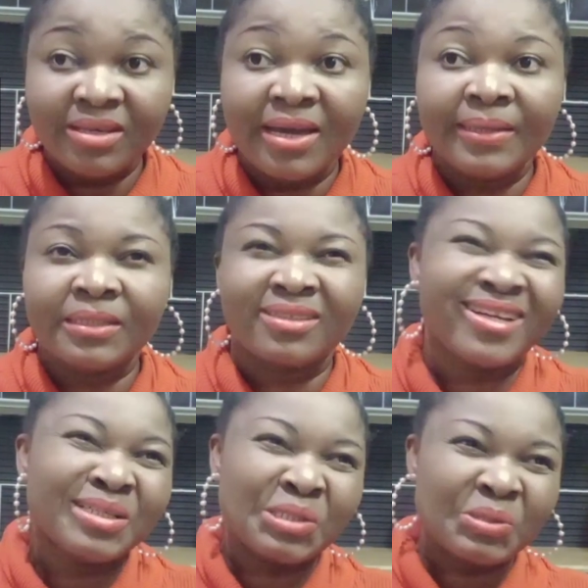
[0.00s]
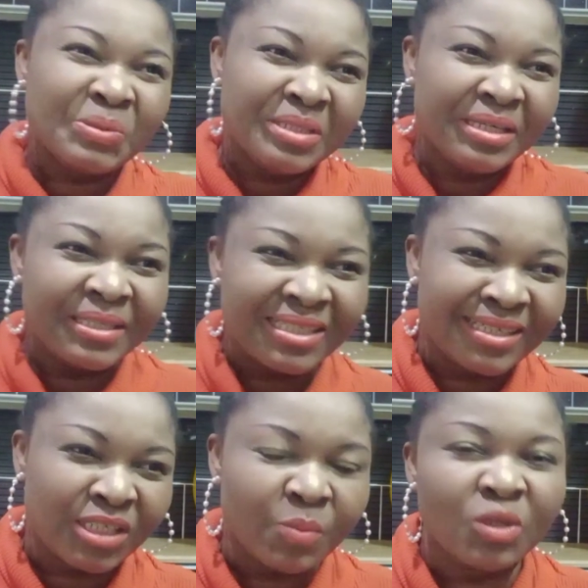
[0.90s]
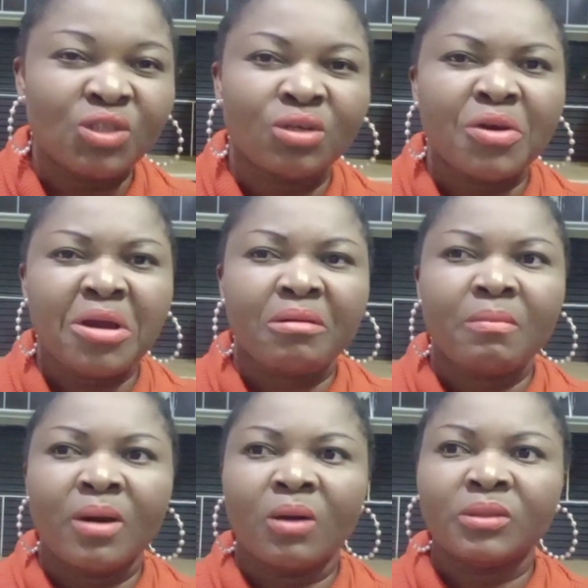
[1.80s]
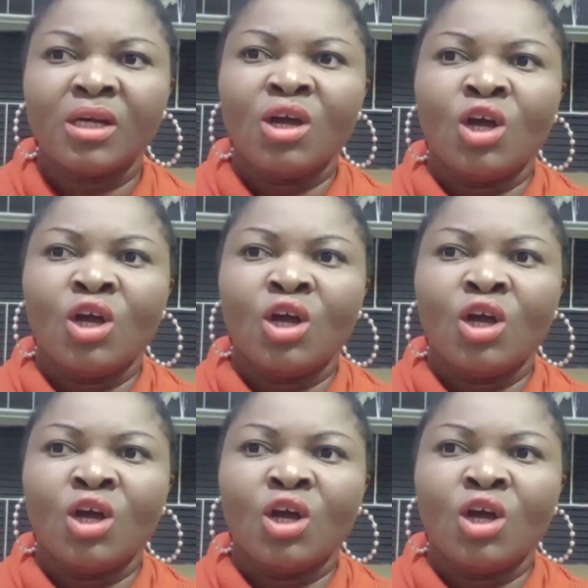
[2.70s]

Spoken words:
Yes, that's 2 years, 6 months or thereabout.